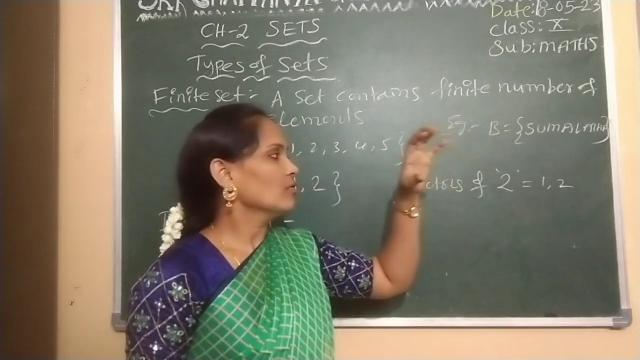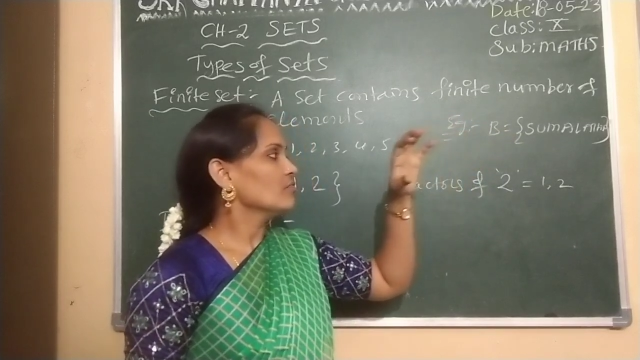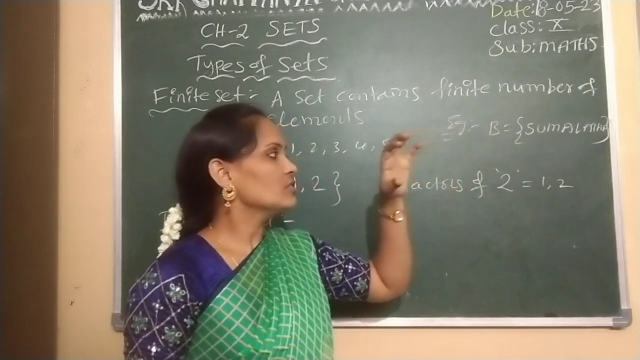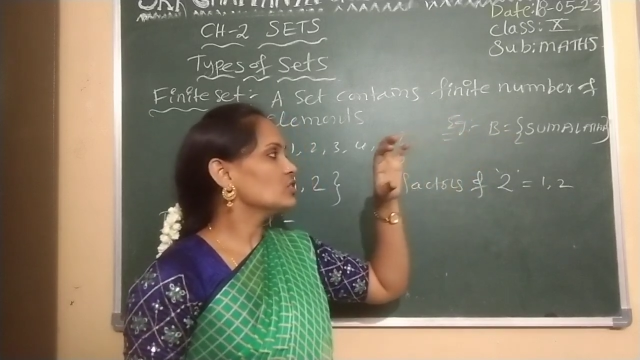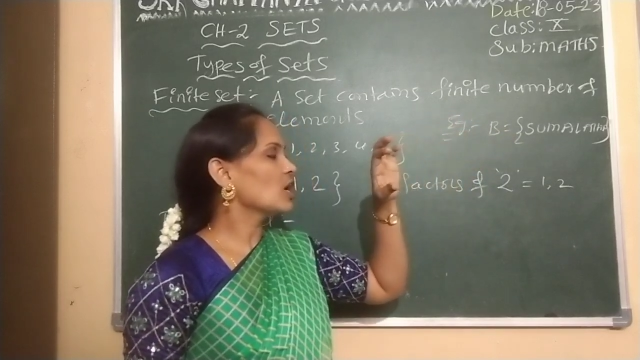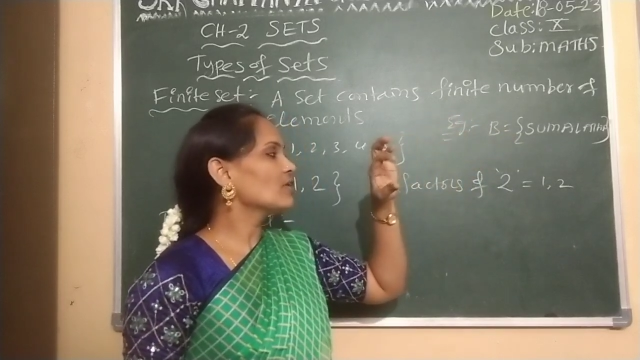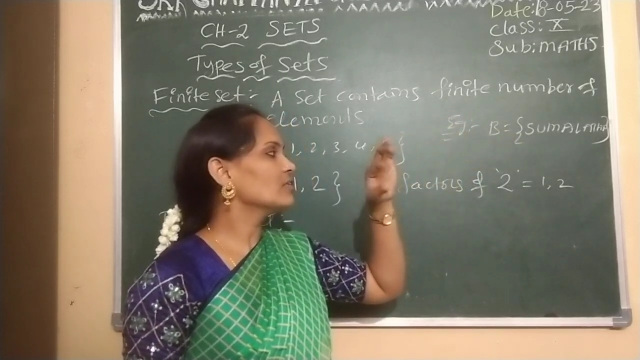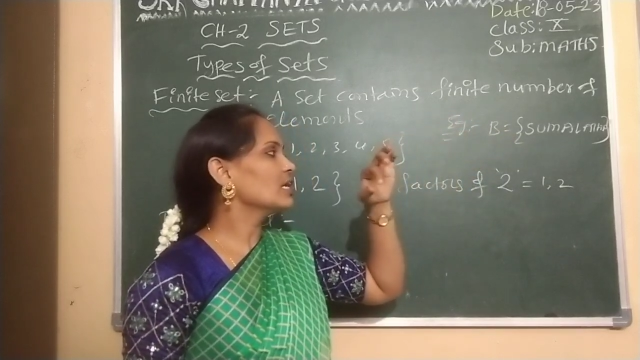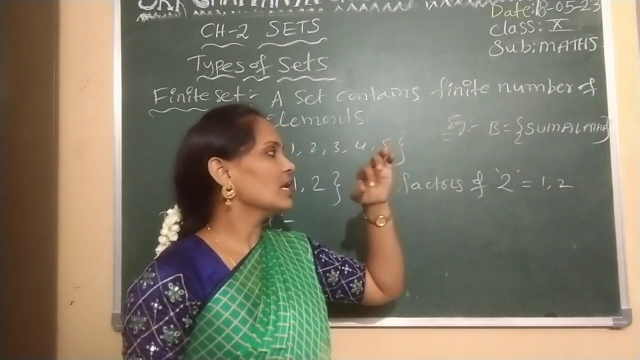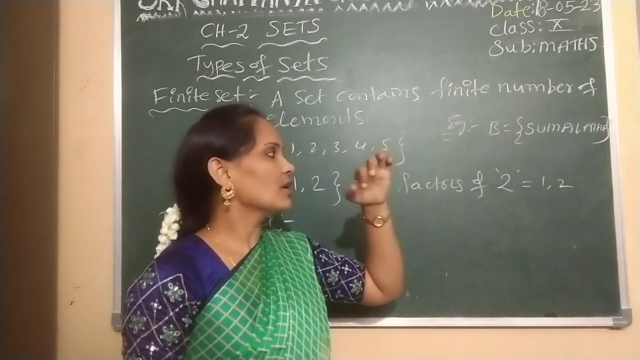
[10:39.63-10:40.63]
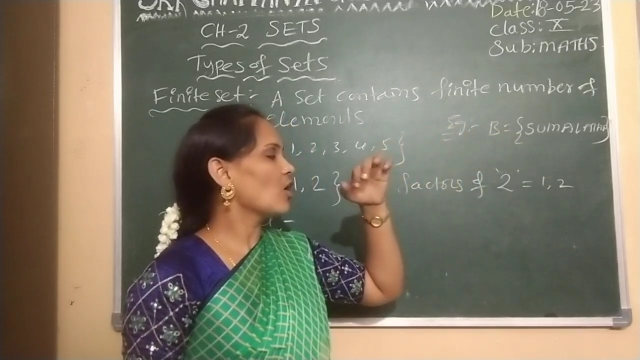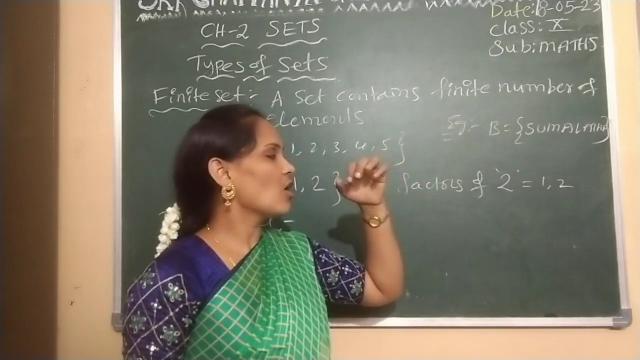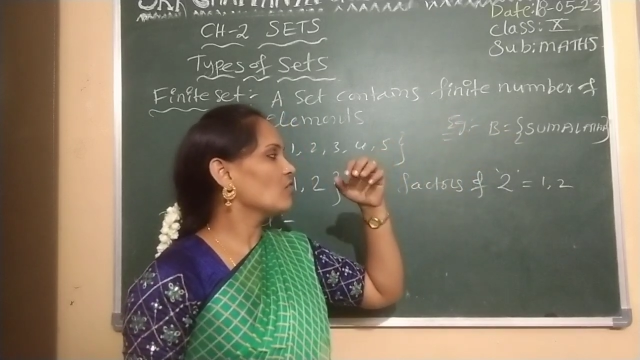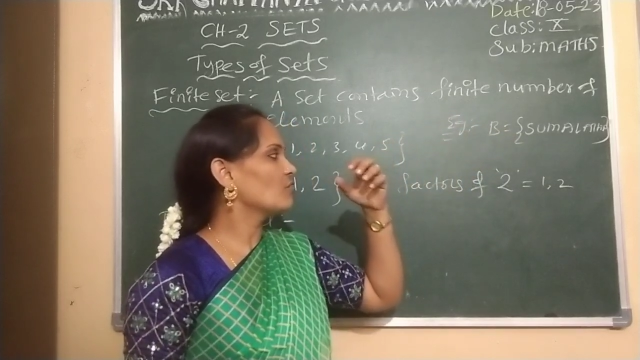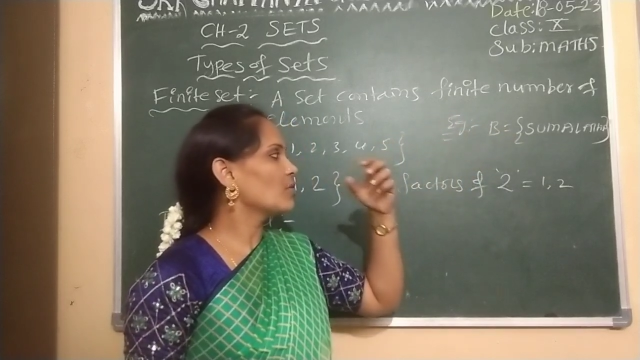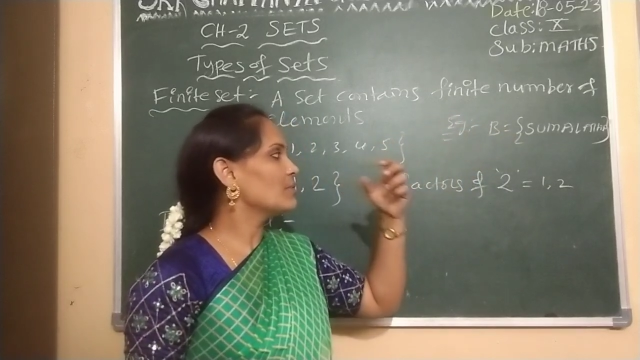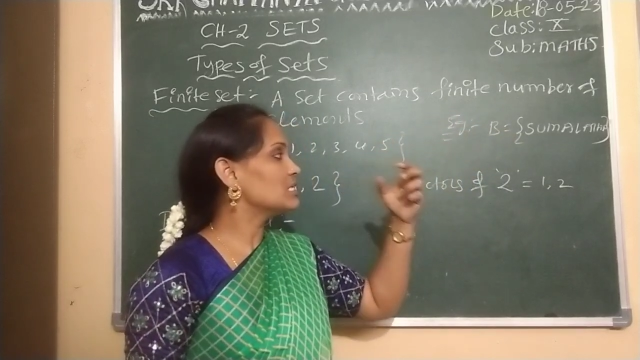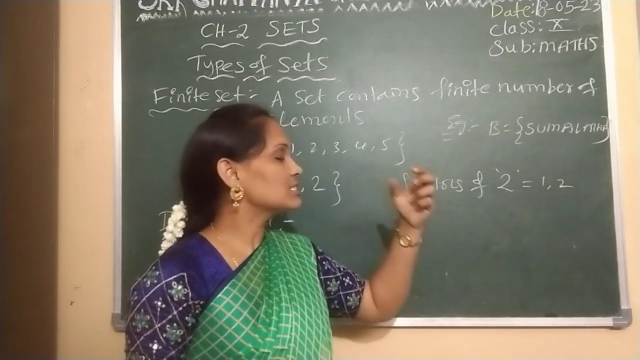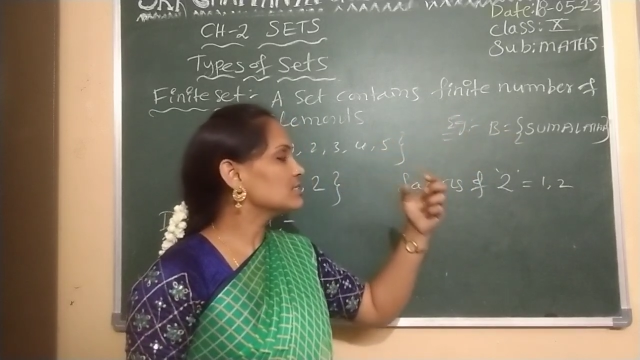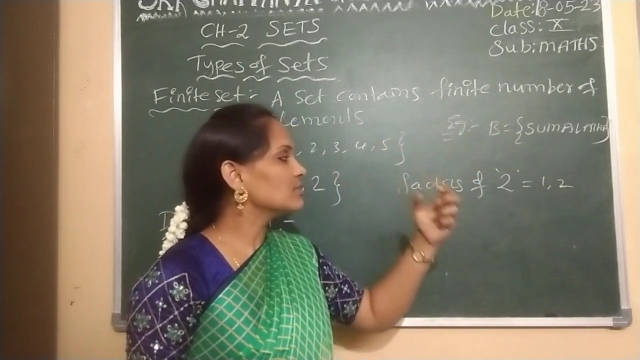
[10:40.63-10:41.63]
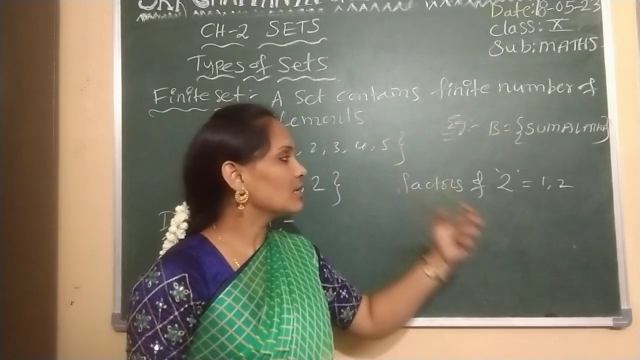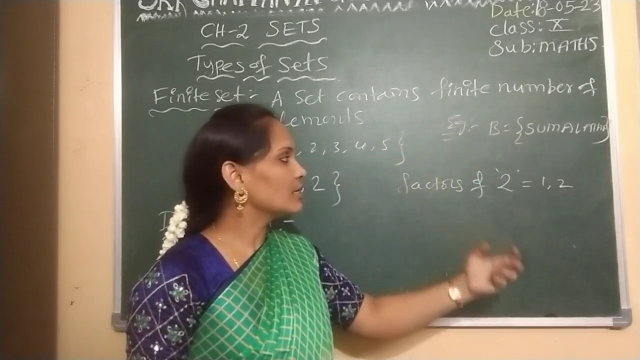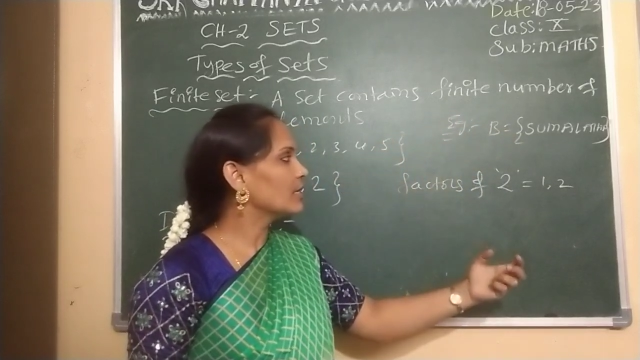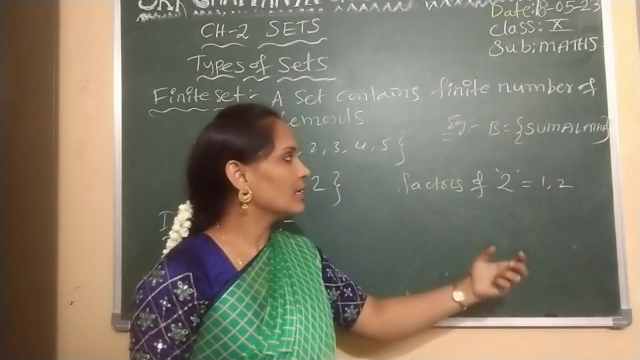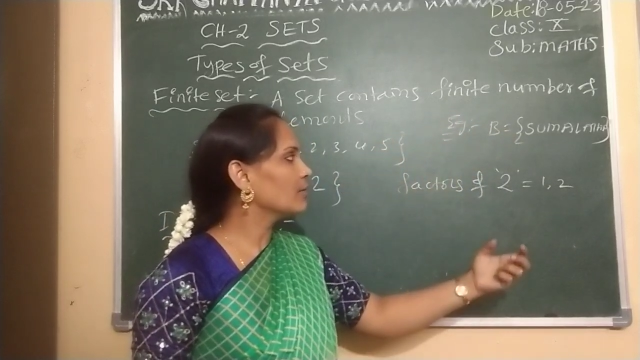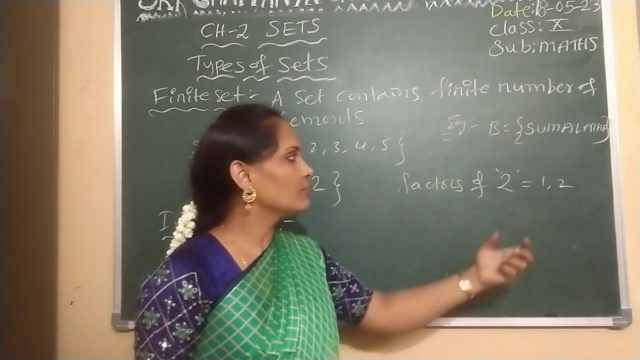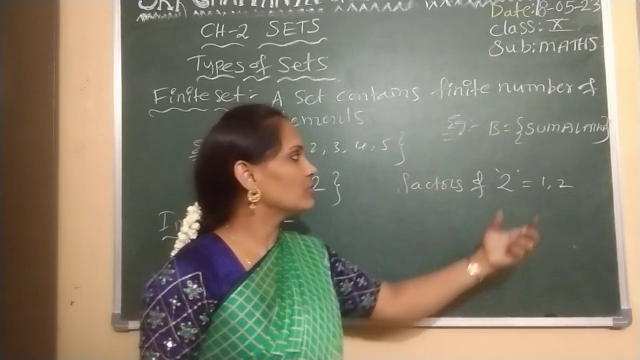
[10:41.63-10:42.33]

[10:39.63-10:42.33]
which are there alphabets in that name,